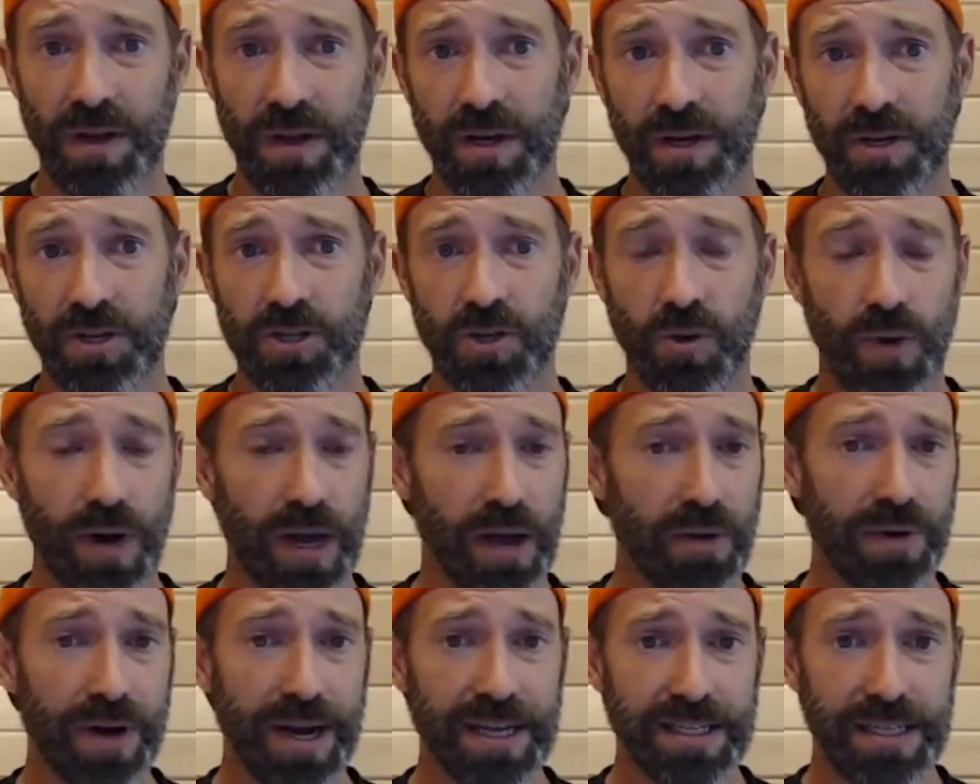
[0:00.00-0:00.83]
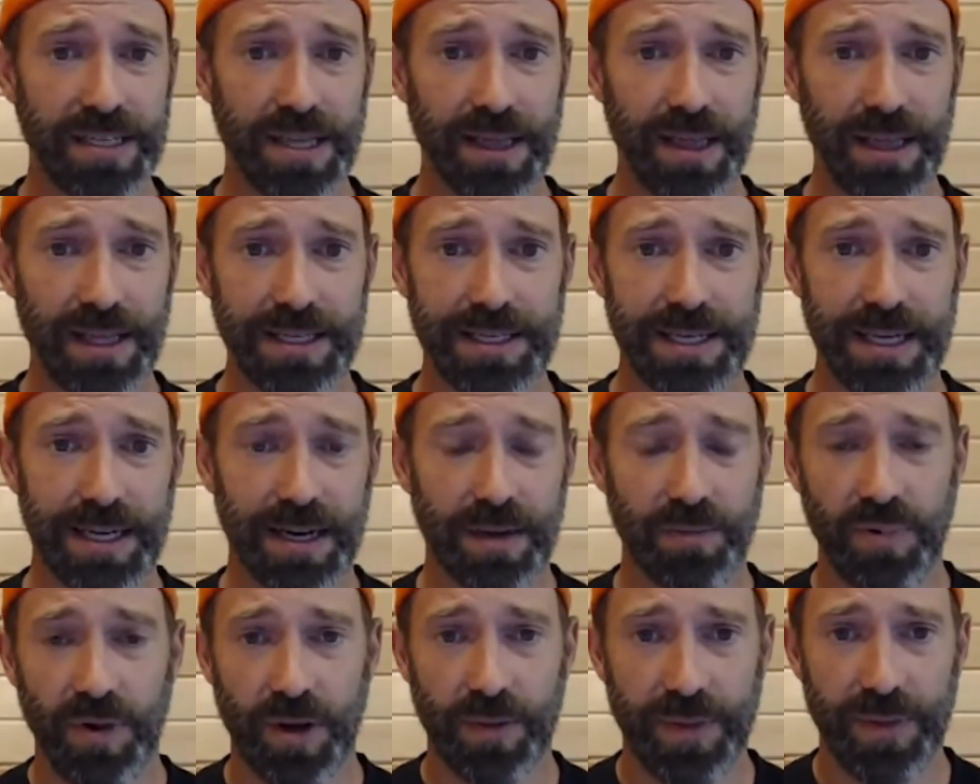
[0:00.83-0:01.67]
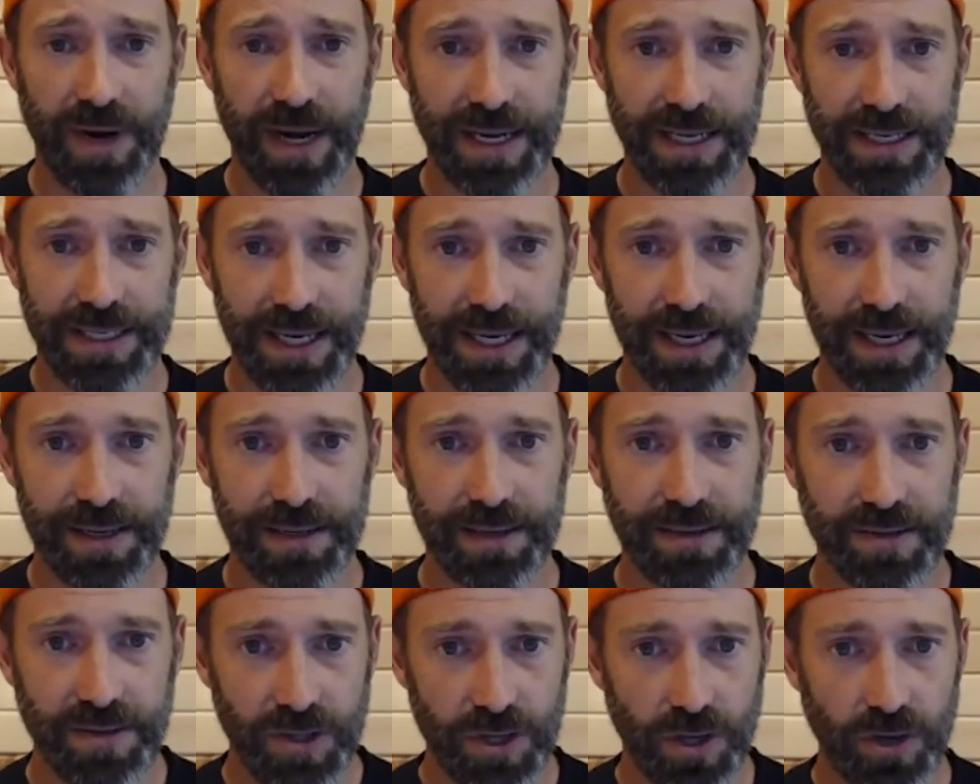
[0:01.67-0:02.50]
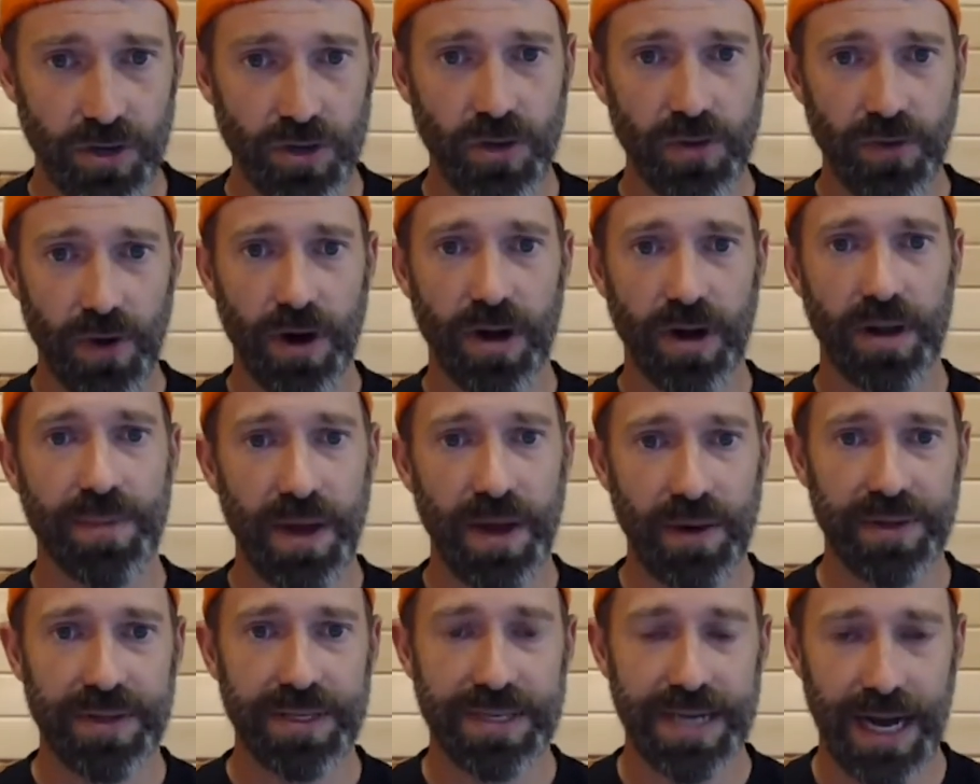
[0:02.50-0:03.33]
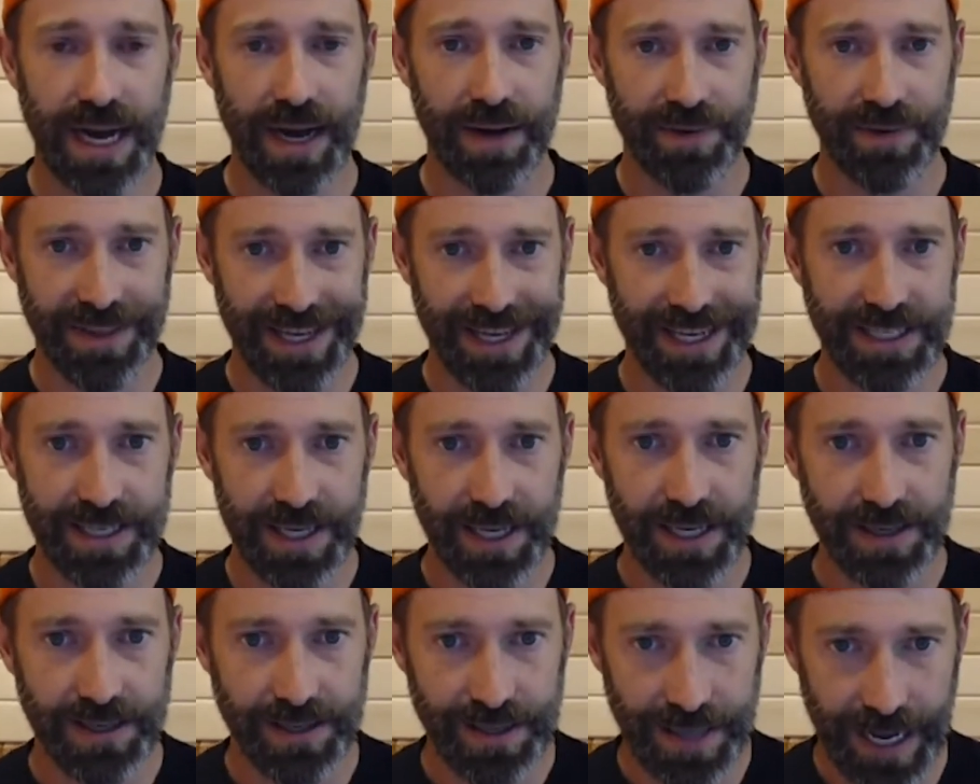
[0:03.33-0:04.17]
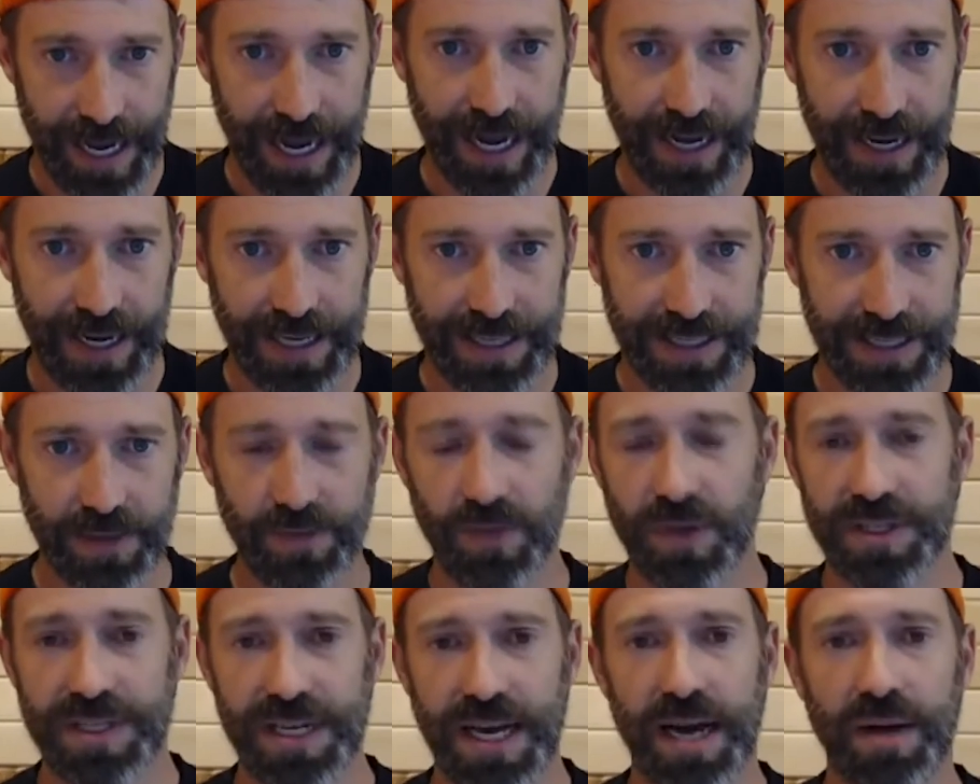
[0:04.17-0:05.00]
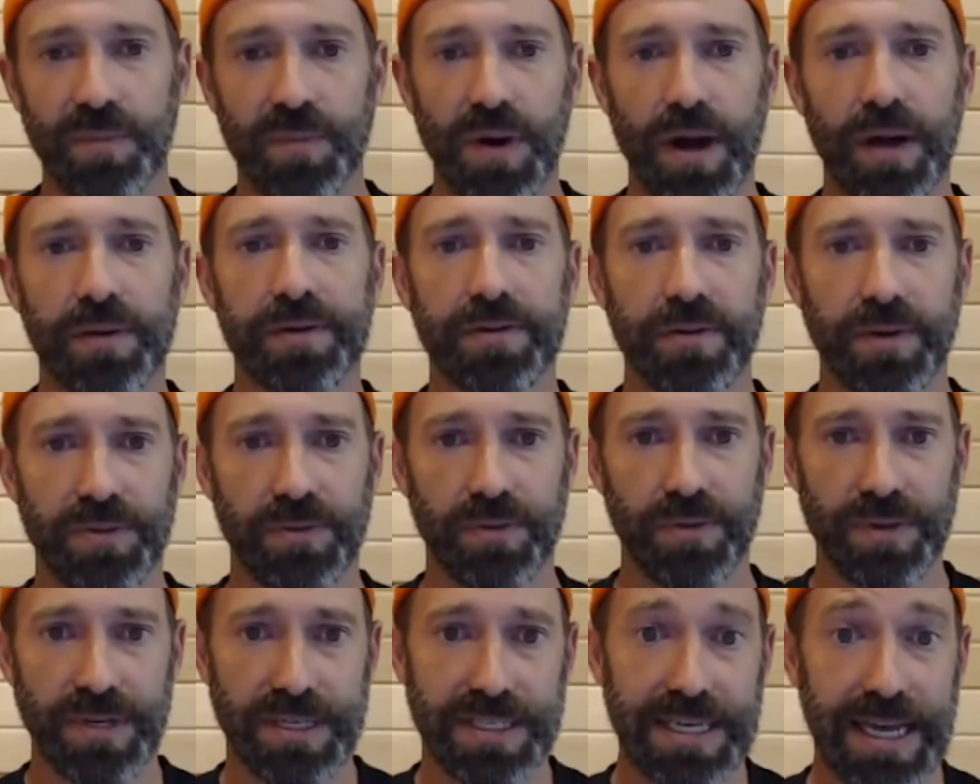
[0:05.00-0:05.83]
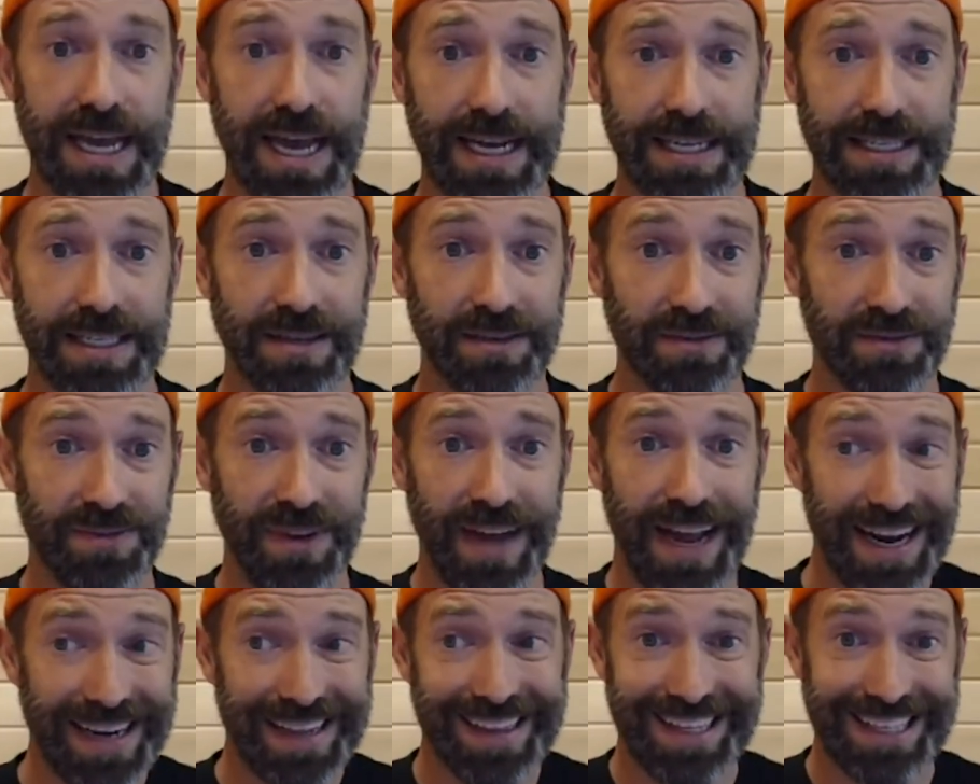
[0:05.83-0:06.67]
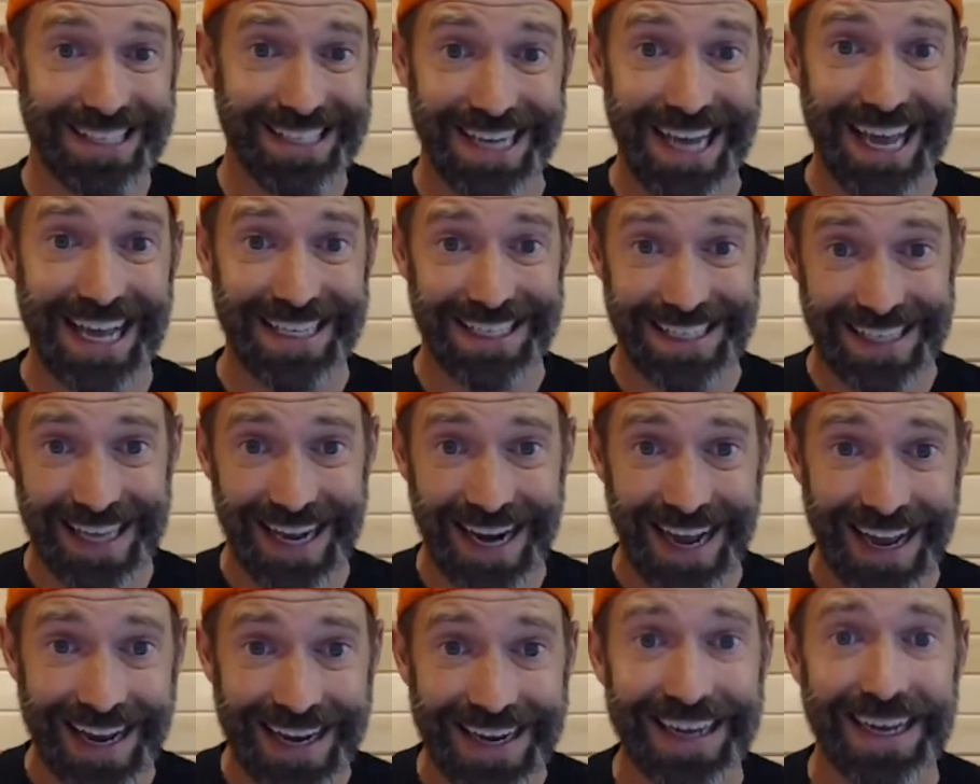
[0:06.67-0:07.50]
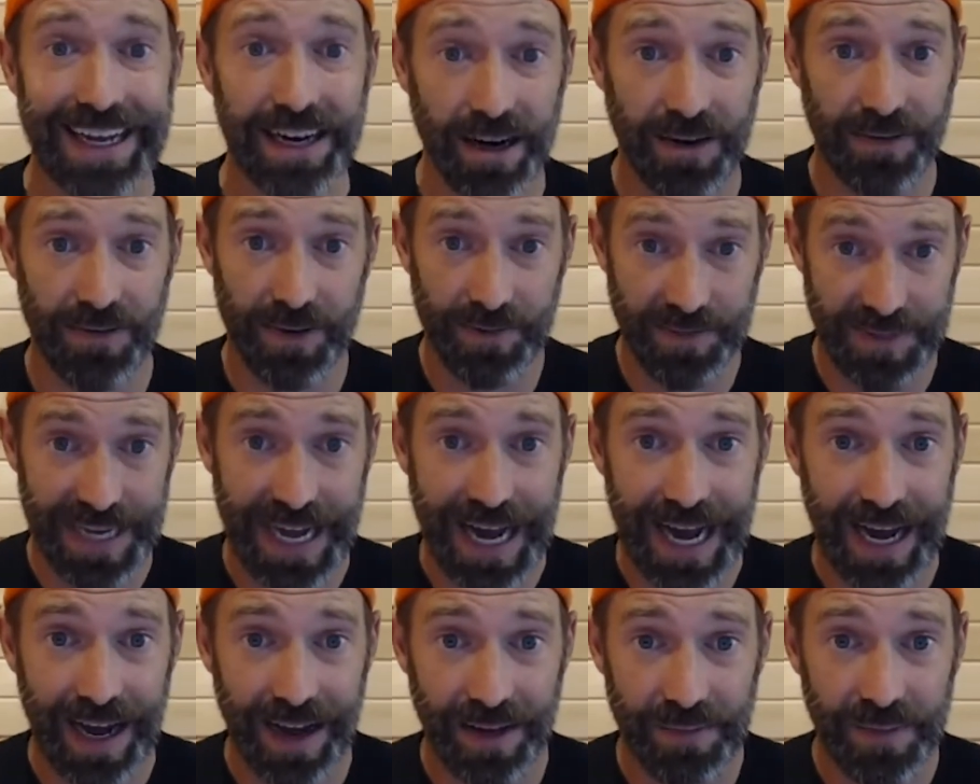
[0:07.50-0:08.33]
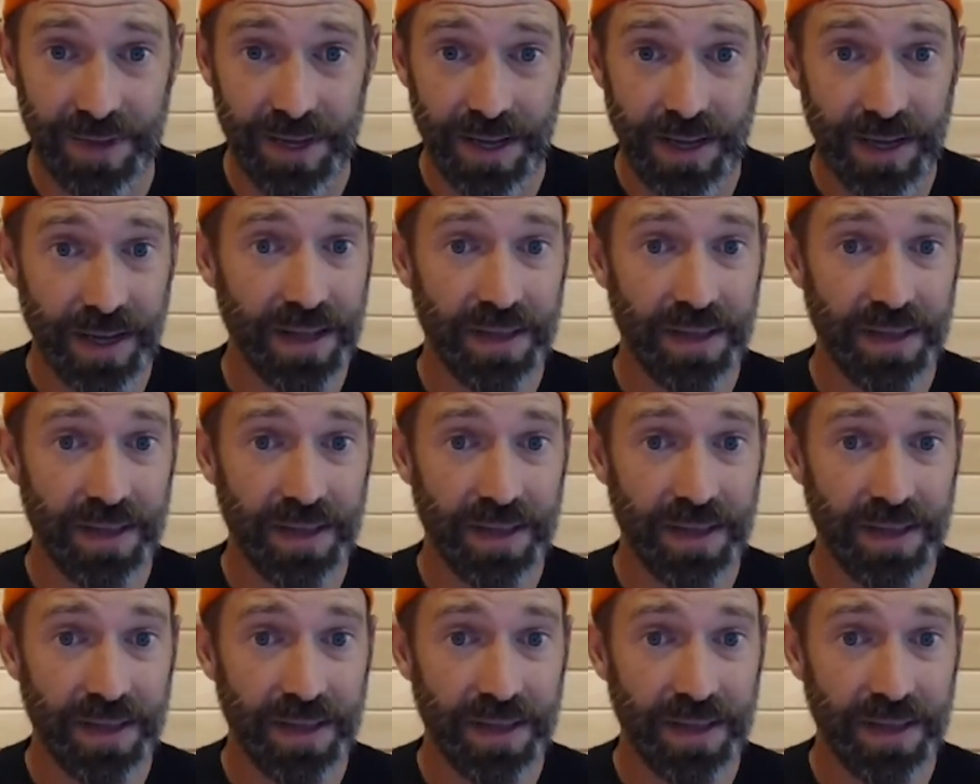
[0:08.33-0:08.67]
So when I went into the listing appointment, I said, so you've already met with Tom? And they said, yeah. And I said, well, Tom probably went through the stats. In fact, the stats that I get are from Tom.